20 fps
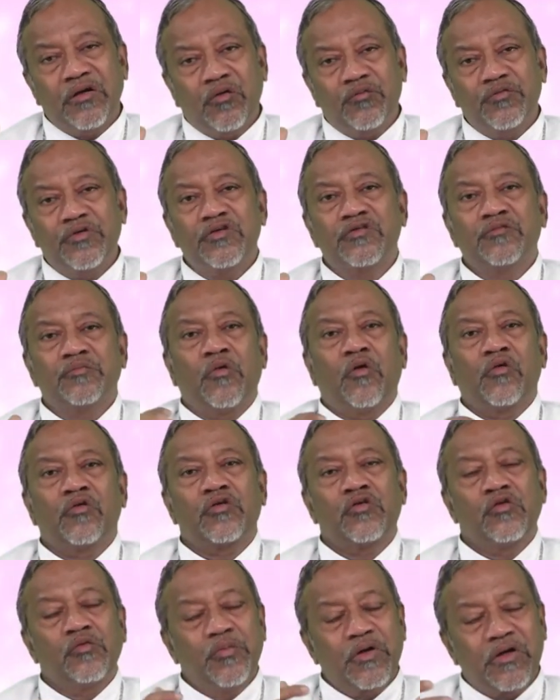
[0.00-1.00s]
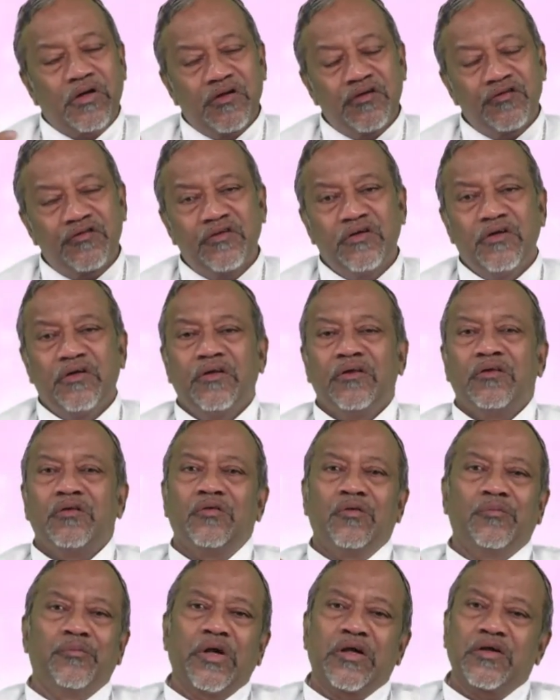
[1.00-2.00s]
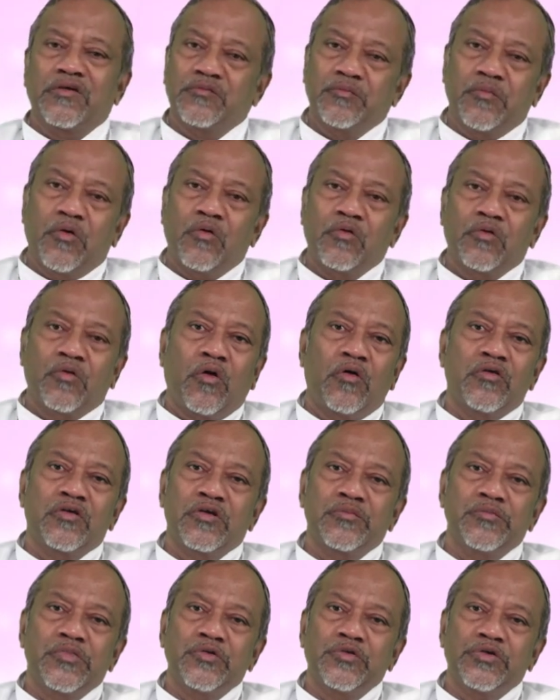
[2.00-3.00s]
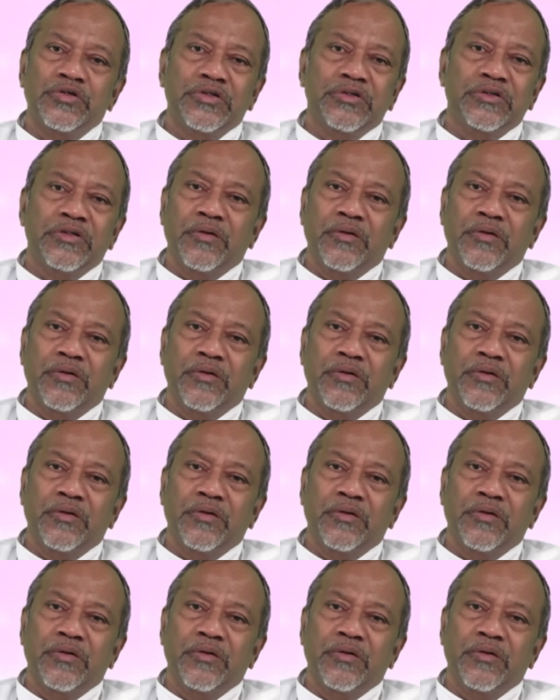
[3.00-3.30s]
of these small cubicles, you know, make a small contribution.